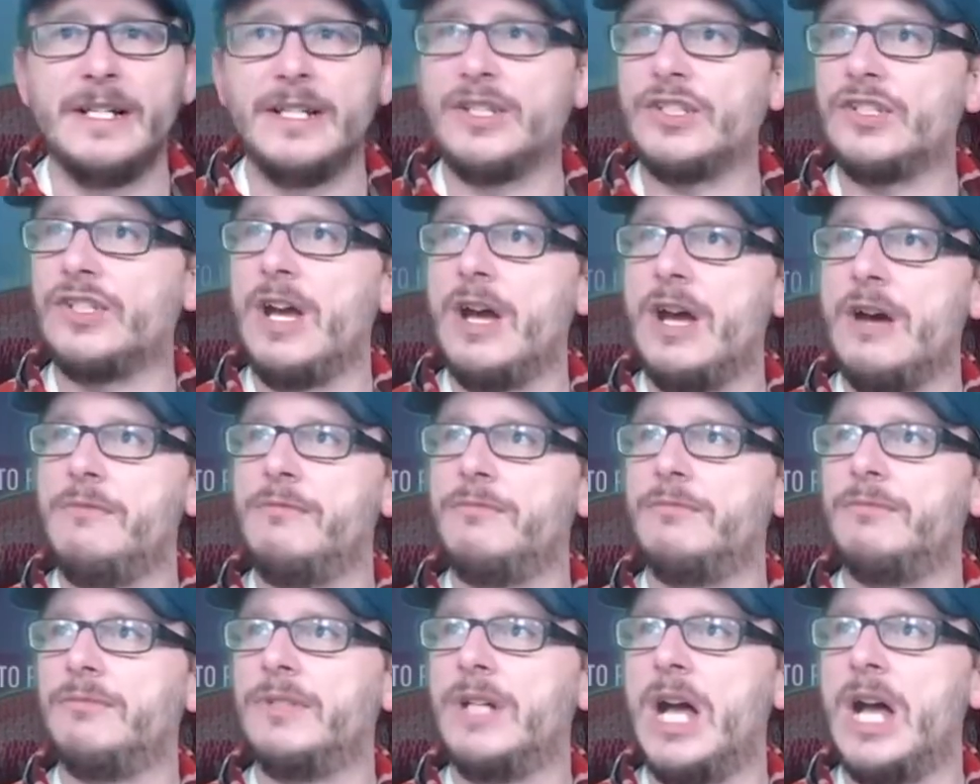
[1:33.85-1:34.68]

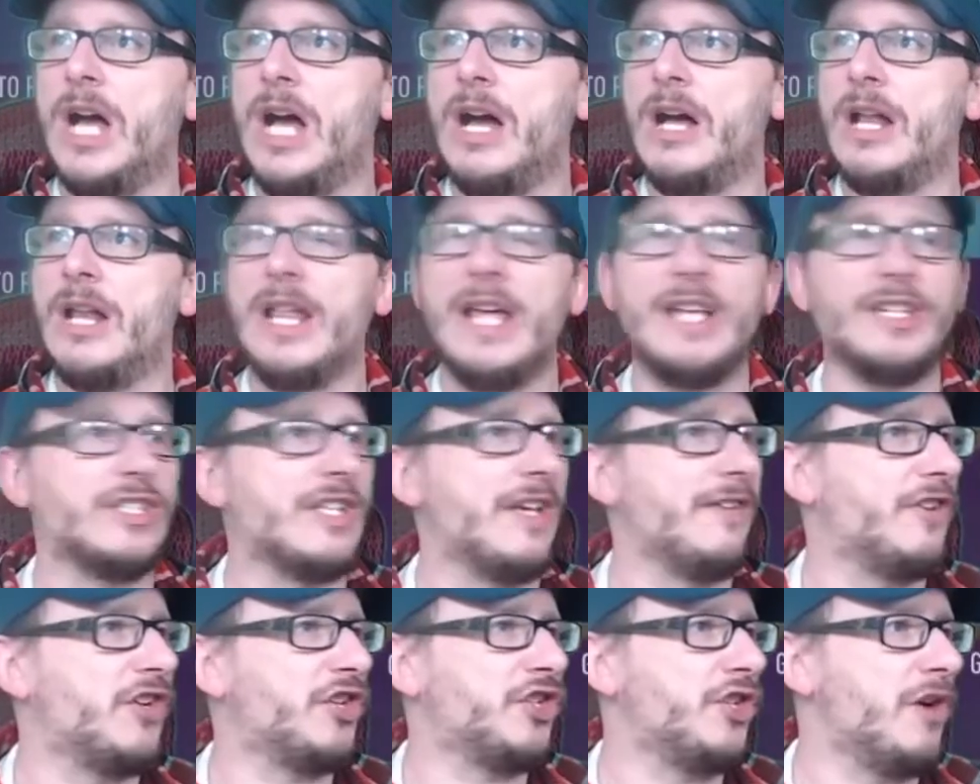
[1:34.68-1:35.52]
So uh, let's
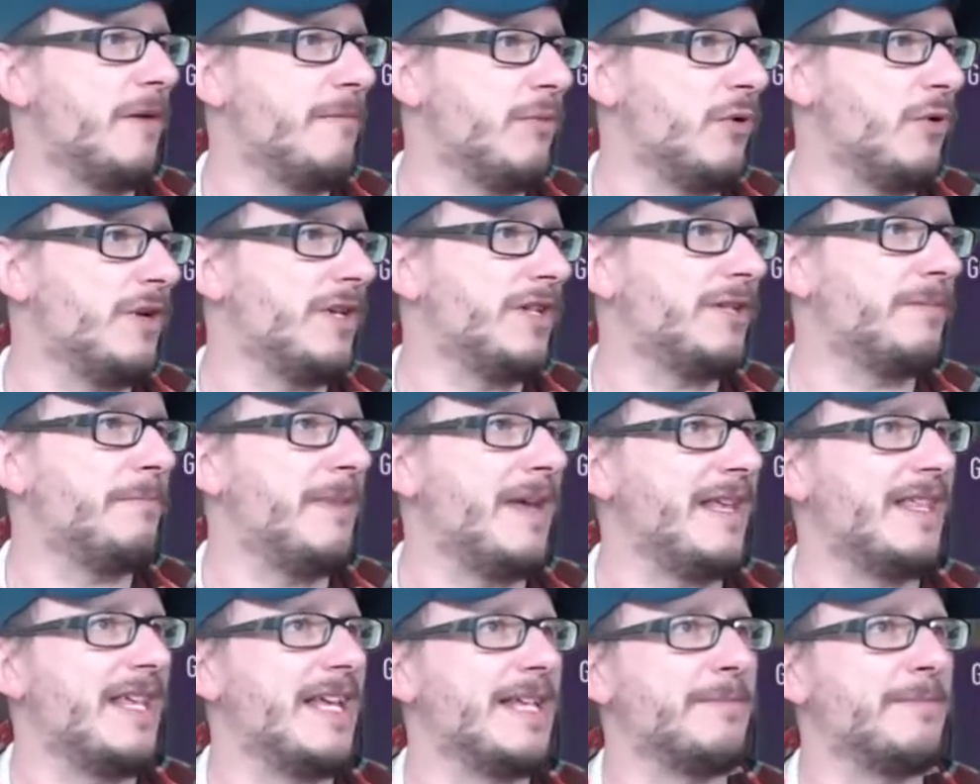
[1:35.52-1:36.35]
give it a shot, boys.
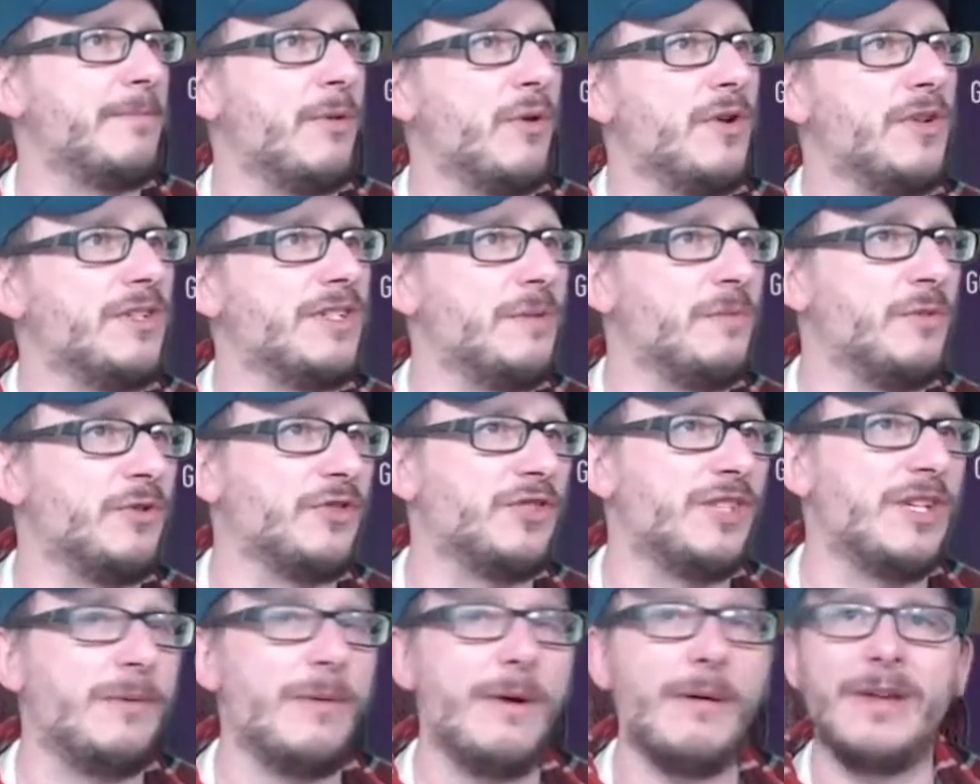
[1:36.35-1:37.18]
Beat these boys, and we'll
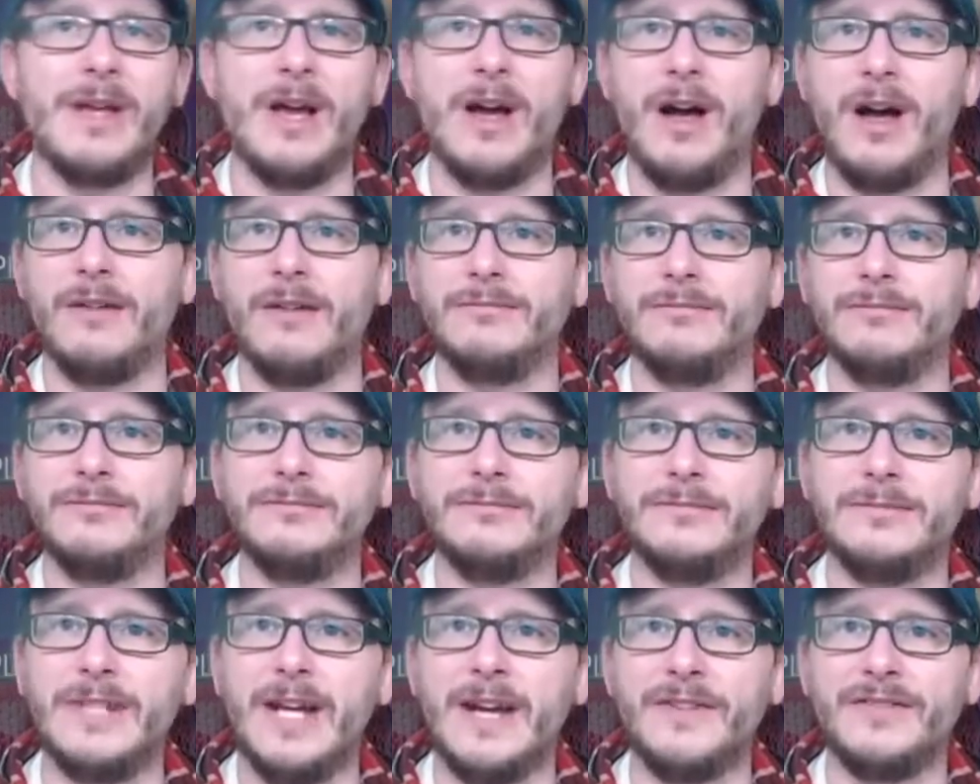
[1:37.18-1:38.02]
see where we are
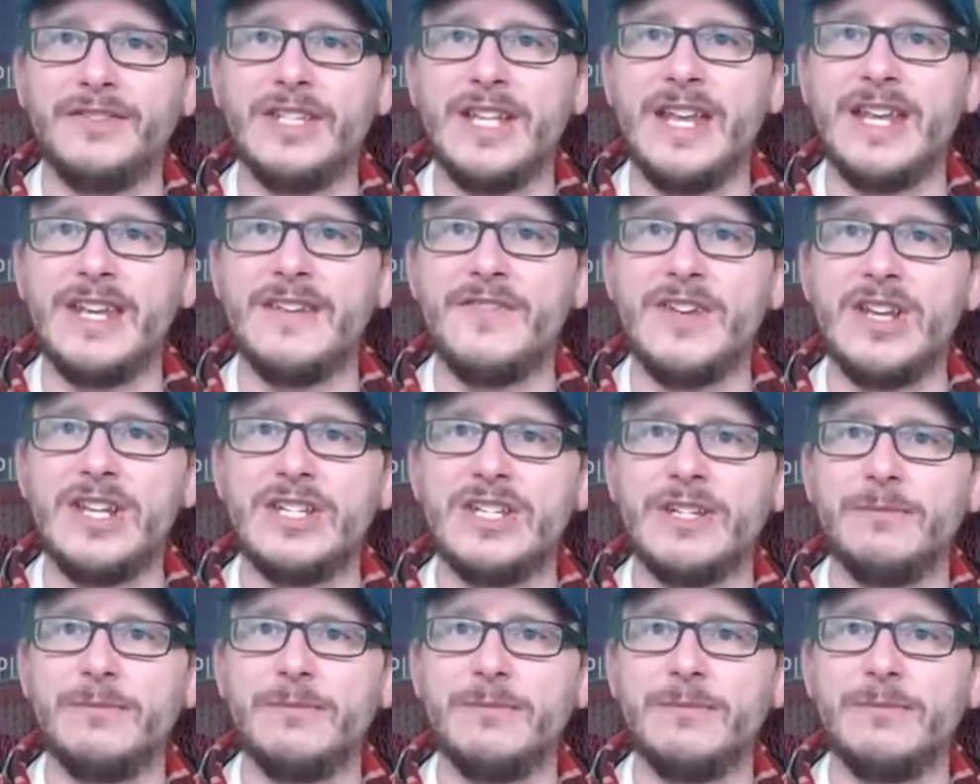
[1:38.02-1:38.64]
after the end of it.